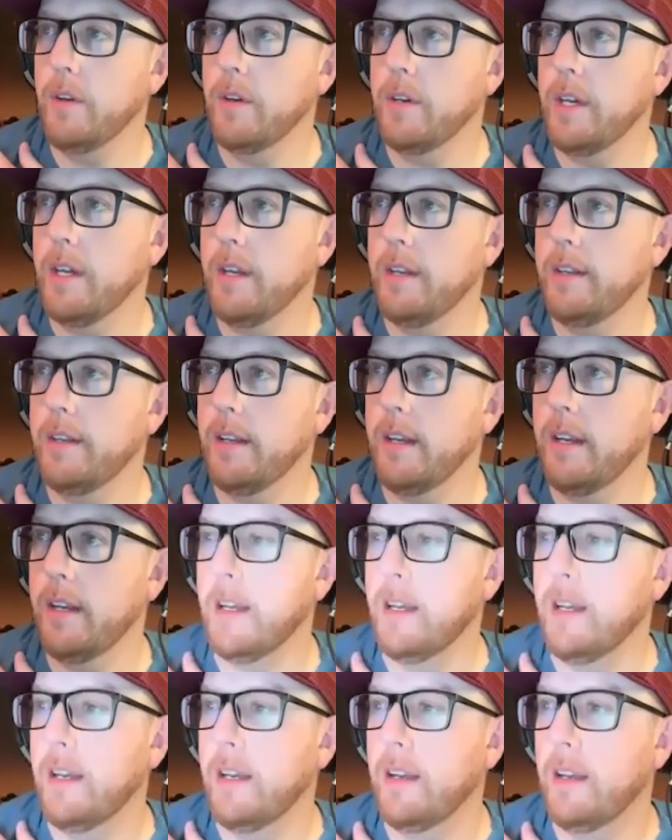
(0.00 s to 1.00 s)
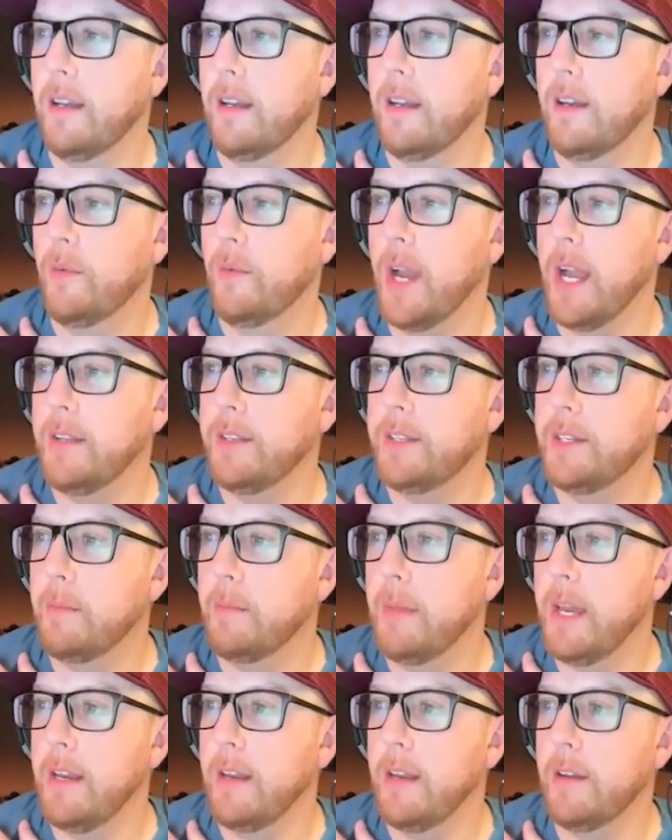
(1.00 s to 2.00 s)
look at uh, uh, Rotten
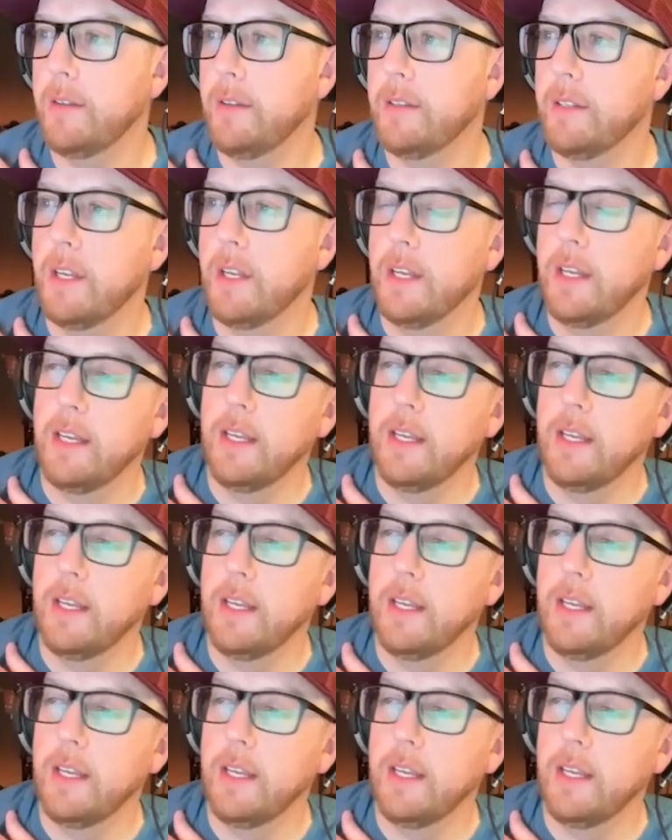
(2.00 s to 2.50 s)
Tomatoes,